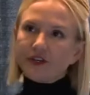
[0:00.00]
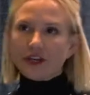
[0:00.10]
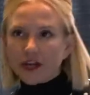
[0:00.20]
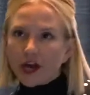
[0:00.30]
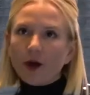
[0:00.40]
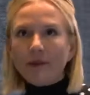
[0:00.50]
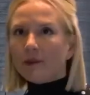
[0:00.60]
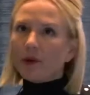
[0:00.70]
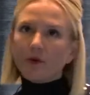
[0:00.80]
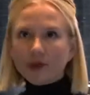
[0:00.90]
a year
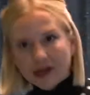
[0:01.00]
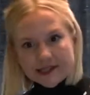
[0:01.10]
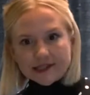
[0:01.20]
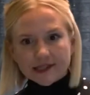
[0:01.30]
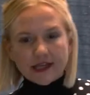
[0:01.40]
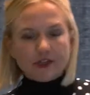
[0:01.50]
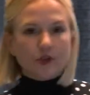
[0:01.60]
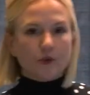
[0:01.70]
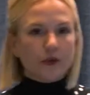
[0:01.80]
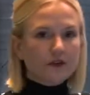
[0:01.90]
maybe it would be nice to take
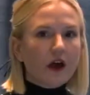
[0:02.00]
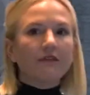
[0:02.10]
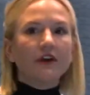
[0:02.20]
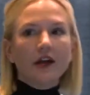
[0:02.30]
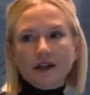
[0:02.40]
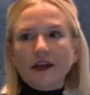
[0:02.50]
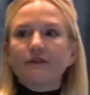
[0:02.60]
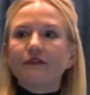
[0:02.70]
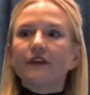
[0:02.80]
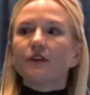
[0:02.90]
two weeks off like
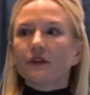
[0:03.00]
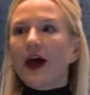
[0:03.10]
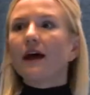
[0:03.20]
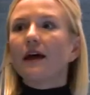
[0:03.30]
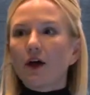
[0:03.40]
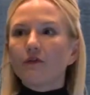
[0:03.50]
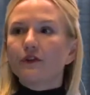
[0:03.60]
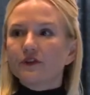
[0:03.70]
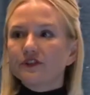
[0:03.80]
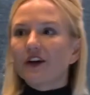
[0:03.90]
figure that out for
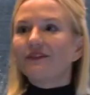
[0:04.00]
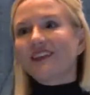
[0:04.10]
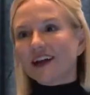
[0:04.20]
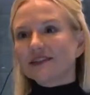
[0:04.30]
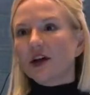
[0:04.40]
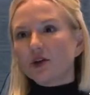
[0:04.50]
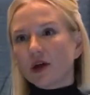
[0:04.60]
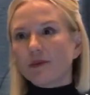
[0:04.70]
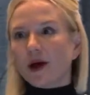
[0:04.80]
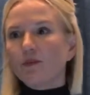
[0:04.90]
yourself and that's how you
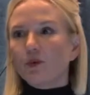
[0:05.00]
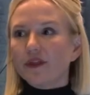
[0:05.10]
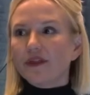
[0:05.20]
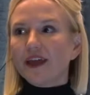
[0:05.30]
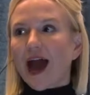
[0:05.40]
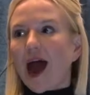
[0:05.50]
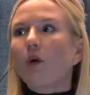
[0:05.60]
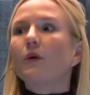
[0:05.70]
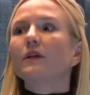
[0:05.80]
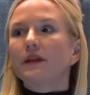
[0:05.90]
come up with the
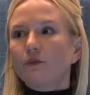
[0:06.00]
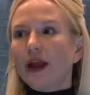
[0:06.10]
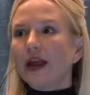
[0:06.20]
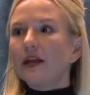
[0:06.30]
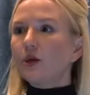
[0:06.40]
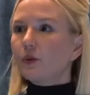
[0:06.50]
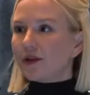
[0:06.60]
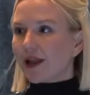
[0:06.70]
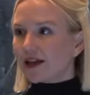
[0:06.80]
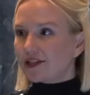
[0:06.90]
hourly rate you would
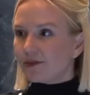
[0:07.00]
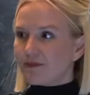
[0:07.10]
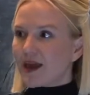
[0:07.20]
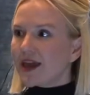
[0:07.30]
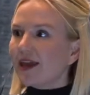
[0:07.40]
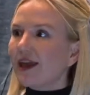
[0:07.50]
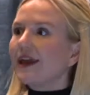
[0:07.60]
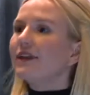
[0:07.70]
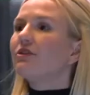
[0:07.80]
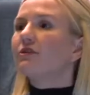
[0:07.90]
like to be making
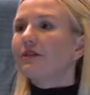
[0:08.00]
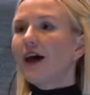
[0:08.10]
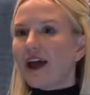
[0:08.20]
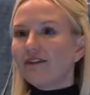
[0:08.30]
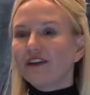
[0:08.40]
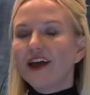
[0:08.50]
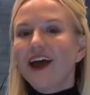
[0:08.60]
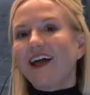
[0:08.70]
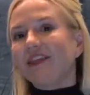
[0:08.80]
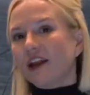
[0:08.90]
in your life
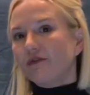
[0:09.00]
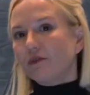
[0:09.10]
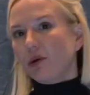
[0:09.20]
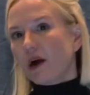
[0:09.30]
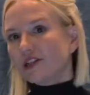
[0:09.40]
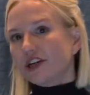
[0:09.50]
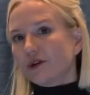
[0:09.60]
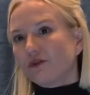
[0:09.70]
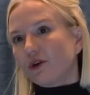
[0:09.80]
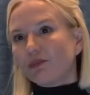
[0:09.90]
and then if a project
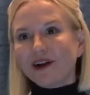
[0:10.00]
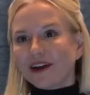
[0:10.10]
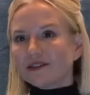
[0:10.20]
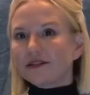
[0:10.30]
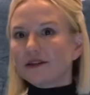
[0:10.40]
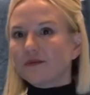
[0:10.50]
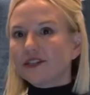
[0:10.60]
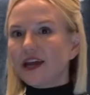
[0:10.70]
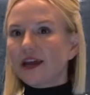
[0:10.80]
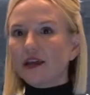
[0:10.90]
for a brand is going to be
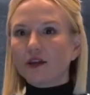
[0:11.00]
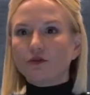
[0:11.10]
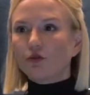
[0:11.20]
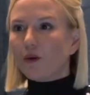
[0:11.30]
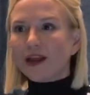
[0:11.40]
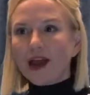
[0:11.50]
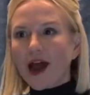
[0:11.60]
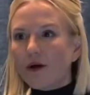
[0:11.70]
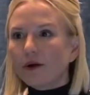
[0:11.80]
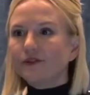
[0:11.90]
taking you 20
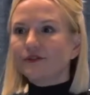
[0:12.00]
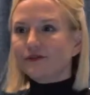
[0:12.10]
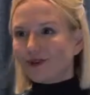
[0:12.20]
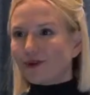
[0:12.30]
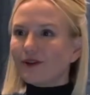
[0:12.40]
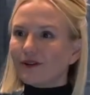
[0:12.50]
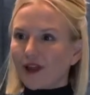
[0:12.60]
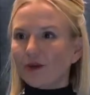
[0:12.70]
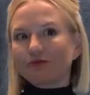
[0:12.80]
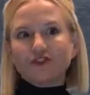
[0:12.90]
hours you can
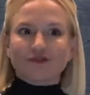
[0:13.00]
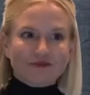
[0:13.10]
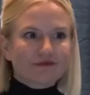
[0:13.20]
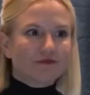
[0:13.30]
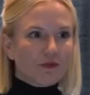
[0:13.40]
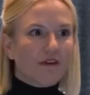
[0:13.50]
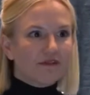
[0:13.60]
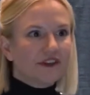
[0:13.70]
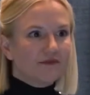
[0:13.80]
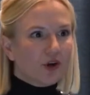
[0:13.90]
like just
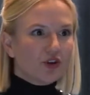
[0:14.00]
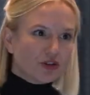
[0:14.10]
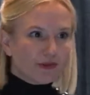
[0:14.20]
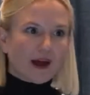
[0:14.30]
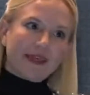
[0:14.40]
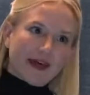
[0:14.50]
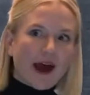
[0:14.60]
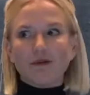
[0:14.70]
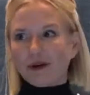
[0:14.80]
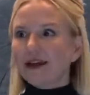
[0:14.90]
roughly multiply
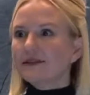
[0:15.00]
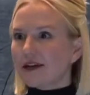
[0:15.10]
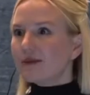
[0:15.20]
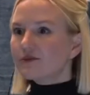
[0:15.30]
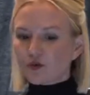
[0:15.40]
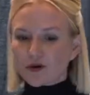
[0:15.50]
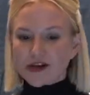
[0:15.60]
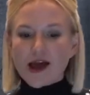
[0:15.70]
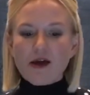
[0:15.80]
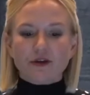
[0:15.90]
that rate times
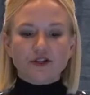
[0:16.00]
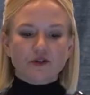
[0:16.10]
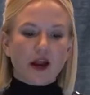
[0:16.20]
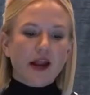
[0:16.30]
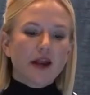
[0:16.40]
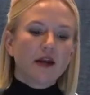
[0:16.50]
20 hours right